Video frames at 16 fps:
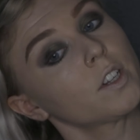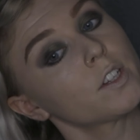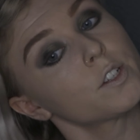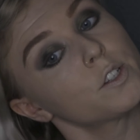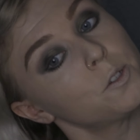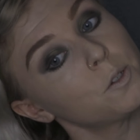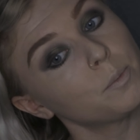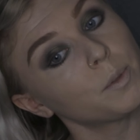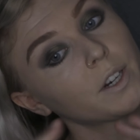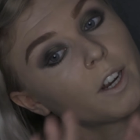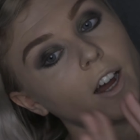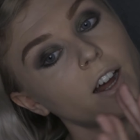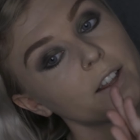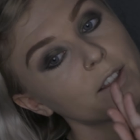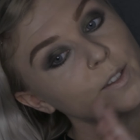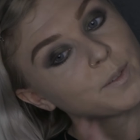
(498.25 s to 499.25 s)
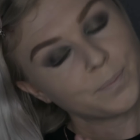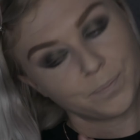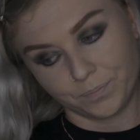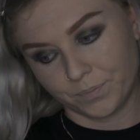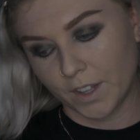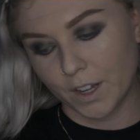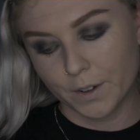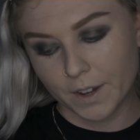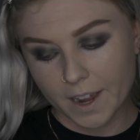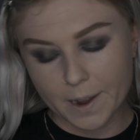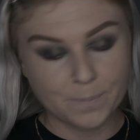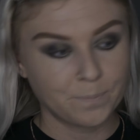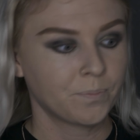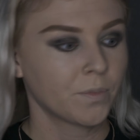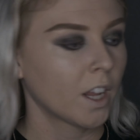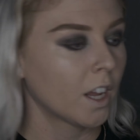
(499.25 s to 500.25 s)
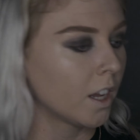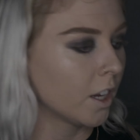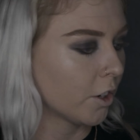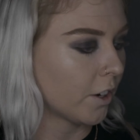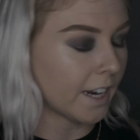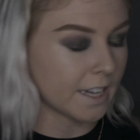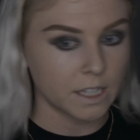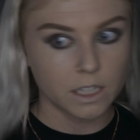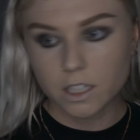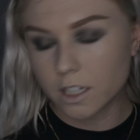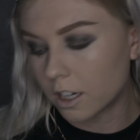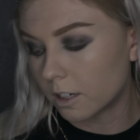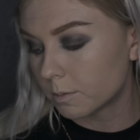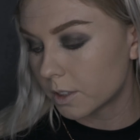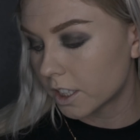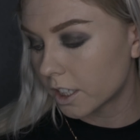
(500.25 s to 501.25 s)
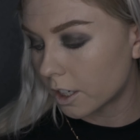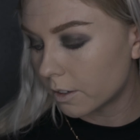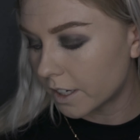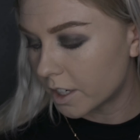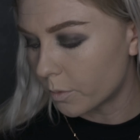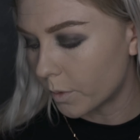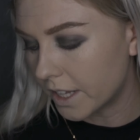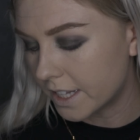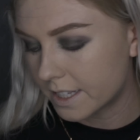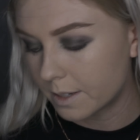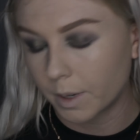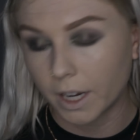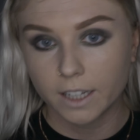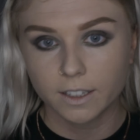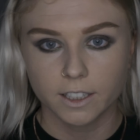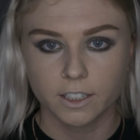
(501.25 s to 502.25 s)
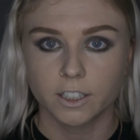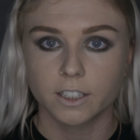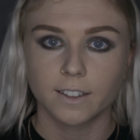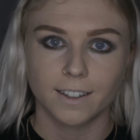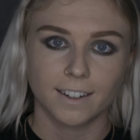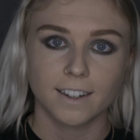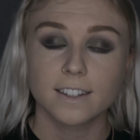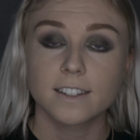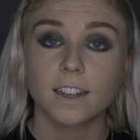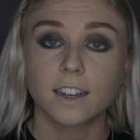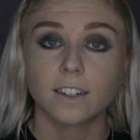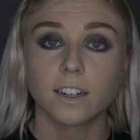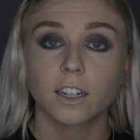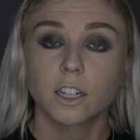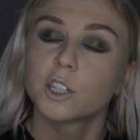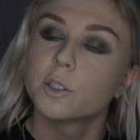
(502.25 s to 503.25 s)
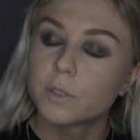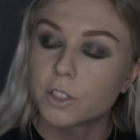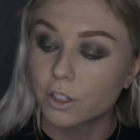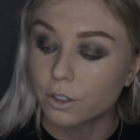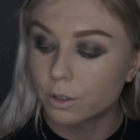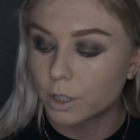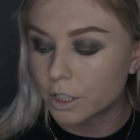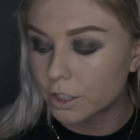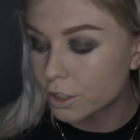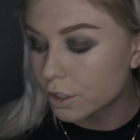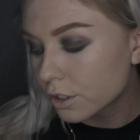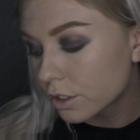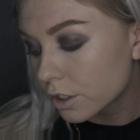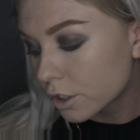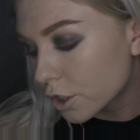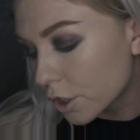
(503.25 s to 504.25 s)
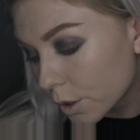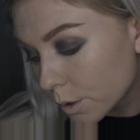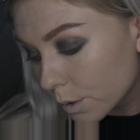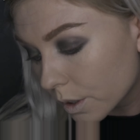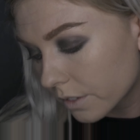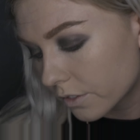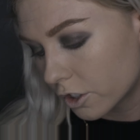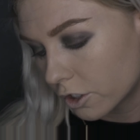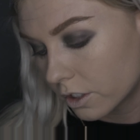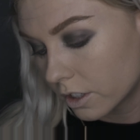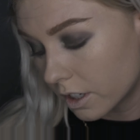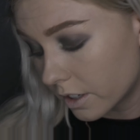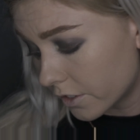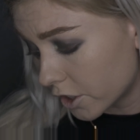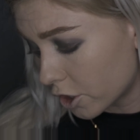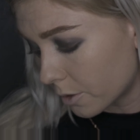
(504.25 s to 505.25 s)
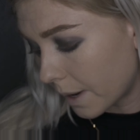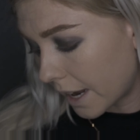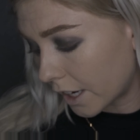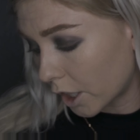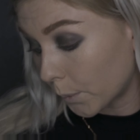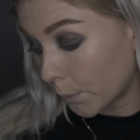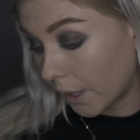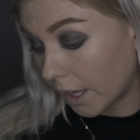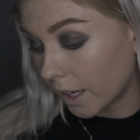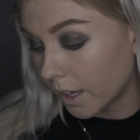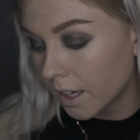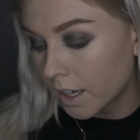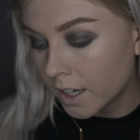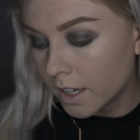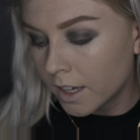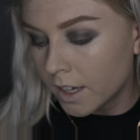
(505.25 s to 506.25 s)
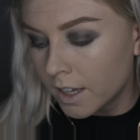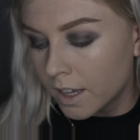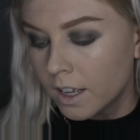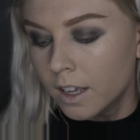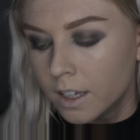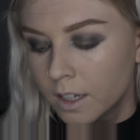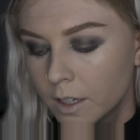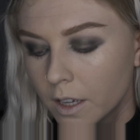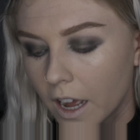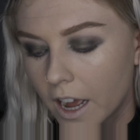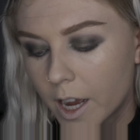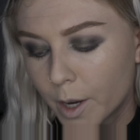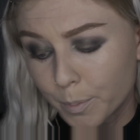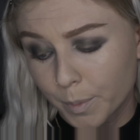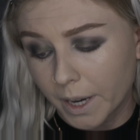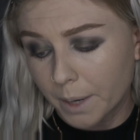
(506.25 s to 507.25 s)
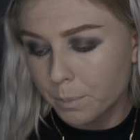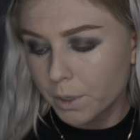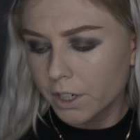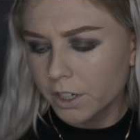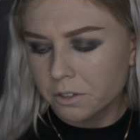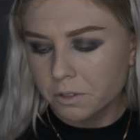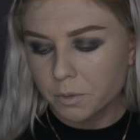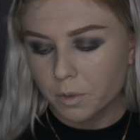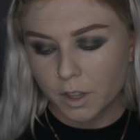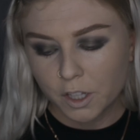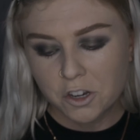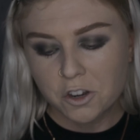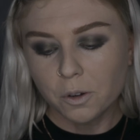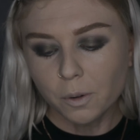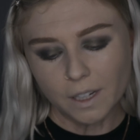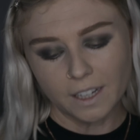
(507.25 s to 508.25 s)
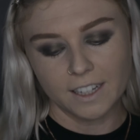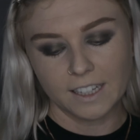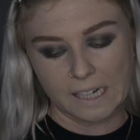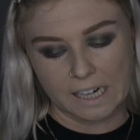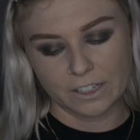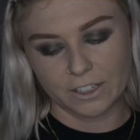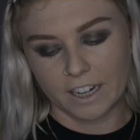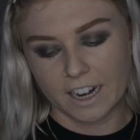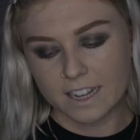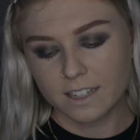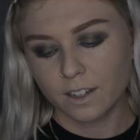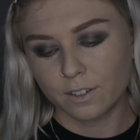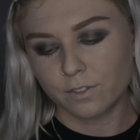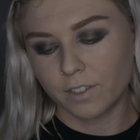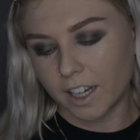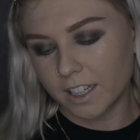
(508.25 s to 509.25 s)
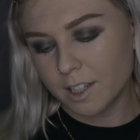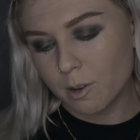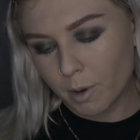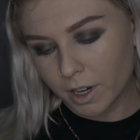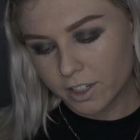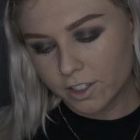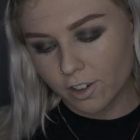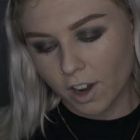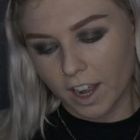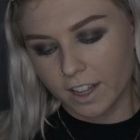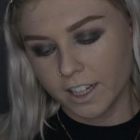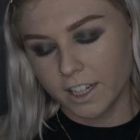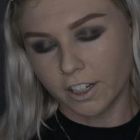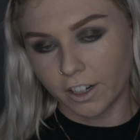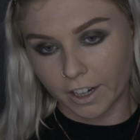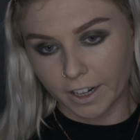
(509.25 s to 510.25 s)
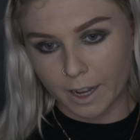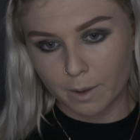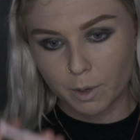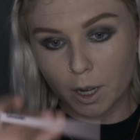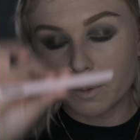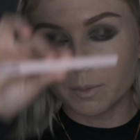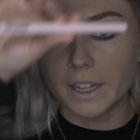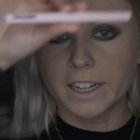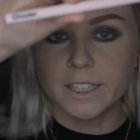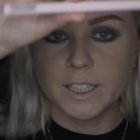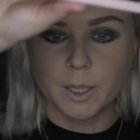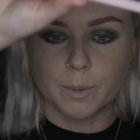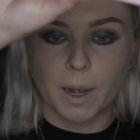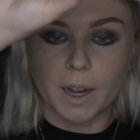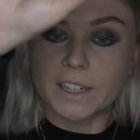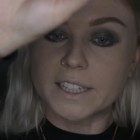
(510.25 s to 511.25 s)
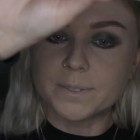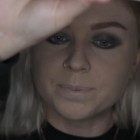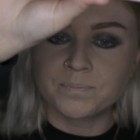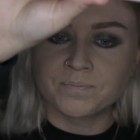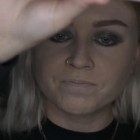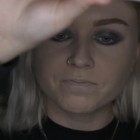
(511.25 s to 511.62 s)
Super goth. Okay, great. So now I'm going to go in with some eyeliner. Like I said, not going to do too of a dramatic wing. But I'm going to go in with a new eyeliner, guys. I finally bought a new eyeliner. I kept complaining about it.